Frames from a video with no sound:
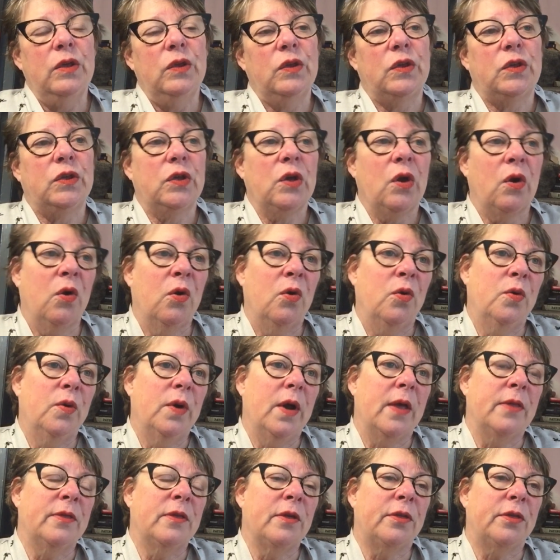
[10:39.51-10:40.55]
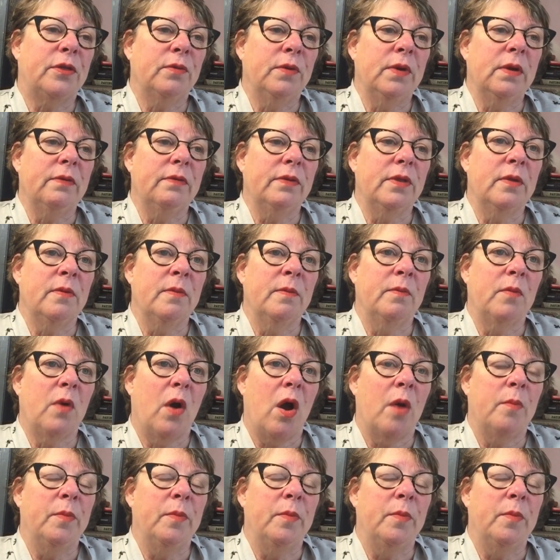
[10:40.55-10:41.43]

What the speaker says: So the three of them